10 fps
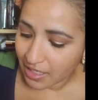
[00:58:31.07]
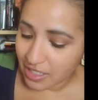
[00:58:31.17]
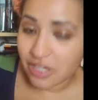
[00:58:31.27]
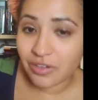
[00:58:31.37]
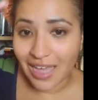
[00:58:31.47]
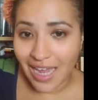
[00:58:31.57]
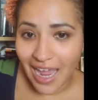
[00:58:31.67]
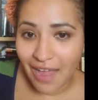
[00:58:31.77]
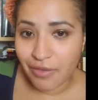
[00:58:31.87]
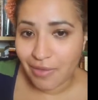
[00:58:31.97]
So you got to
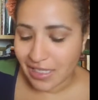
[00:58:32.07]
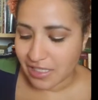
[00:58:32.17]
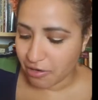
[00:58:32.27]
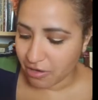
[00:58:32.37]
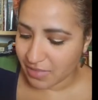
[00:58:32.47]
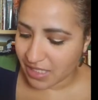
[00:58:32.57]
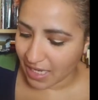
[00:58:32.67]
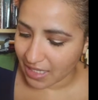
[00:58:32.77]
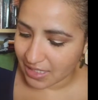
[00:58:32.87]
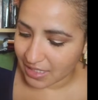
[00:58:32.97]
have the right
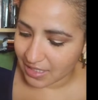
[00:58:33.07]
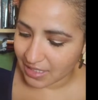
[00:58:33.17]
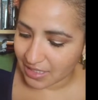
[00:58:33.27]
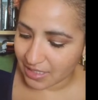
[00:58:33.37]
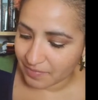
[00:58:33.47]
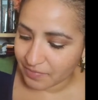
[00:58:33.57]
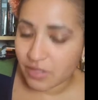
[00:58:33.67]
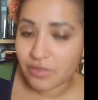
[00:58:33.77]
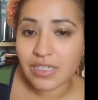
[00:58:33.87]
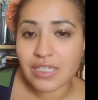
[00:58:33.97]
circumstances.
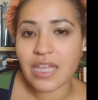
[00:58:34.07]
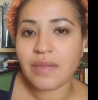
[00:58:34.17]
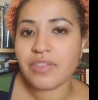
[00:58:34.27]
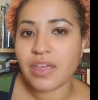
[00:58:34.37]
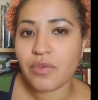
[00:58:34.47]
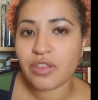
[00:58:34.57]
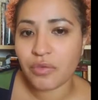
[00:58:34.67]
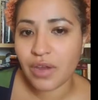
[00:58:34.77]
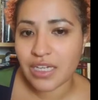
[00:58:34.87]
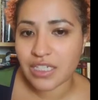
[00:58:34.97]
So it was the same thing with
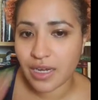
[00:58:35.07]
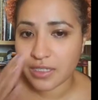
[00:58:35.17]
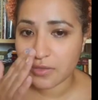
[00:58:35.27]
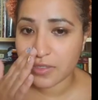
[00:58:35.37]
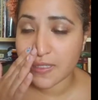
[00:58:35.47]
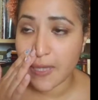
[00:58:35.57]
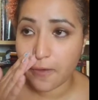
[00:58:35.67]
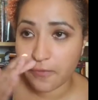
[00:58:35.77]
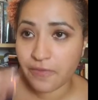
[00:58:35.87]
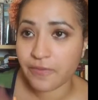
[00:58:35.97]
creation unto
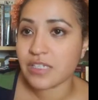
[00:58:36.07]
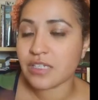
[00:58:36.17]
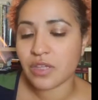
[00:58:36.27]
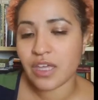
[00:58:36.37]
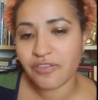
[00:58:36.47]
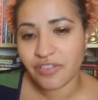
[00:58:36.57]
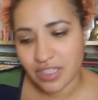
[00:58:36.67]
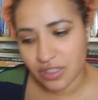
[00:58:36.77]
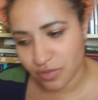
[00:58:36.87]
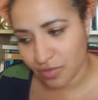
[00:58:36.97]
itself. If it's if
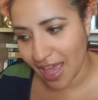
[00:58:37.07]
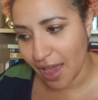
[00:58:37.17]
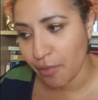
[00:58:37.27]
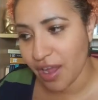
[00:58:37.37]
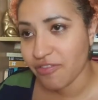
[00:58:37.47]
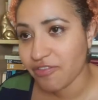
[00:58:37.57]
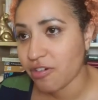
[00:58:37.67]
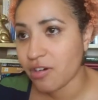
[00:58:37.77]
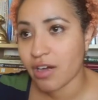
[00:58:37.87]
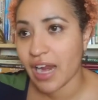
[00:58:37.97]
it's that way
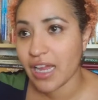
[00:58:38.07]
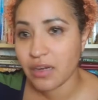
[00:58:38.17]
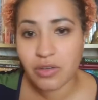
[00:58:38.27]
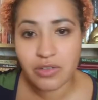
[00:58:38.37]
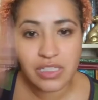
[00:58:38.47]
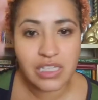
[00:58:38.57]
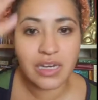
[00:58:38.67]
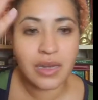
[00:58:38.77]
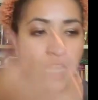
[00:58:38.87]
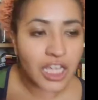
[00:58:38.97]
for animals
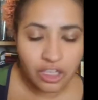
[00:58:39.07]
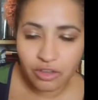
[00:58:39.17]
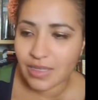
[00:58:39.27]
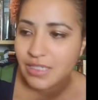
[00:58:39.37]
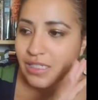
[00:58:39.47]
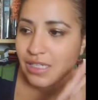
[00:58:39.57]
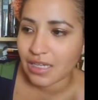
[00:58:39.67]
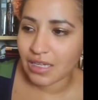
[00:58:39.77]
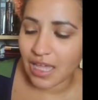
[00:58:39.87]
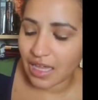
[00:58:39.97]
and humans
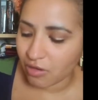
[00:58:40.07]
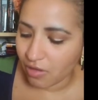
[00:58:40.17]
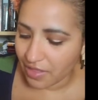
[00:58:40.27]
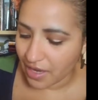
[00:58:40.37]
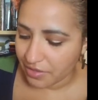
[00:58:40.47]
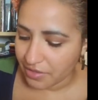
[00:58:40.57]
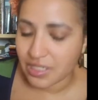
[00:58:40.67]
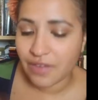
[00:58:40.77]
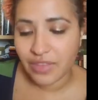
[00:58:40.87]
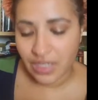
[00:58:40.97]
and, and all that other
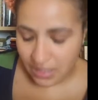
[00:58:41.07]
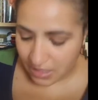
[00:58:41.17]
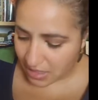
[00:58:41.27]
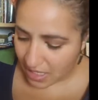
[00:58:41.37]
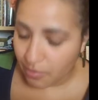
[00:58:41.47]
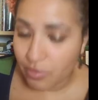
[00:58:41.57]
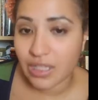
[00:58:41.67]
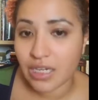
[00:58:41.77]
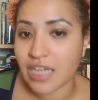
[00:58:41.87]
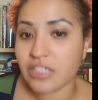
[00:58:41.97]
stuff, then it's the same with the
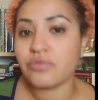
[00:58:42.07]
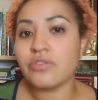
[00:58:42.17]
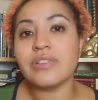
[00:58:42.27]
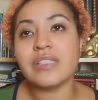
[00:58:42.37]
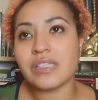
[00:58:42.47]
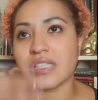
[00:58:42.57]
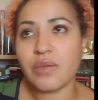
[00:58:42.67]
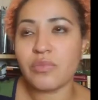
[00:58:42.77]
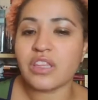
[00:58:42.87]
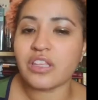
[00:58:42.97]
natural. It's the same
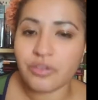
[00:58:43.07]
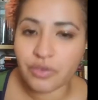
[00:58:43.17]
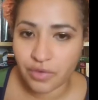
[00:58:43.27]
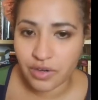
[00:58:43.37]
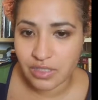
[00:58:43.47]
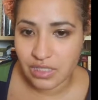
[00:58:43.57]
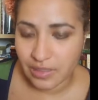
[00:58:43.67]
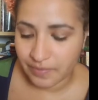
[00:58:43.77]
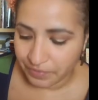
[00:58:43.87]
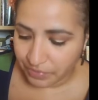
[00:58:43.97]
with the universe.
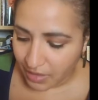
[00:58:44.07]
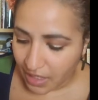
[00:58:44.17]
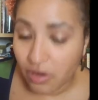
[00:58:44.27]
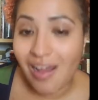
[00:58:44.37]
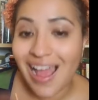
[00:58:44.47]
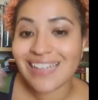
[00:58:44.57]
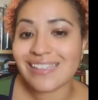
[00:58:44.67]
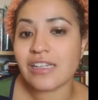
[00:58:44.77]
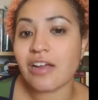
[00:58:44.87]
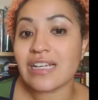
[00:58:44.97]
It all had to
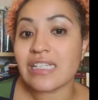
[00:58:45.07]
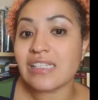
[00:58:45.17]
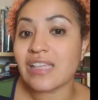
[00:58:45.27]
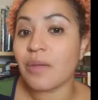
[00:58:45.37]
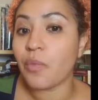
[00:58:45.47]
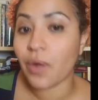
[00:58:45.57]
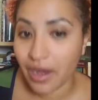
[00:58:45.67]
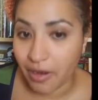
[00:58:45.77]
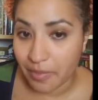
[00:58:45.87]
start somewhere.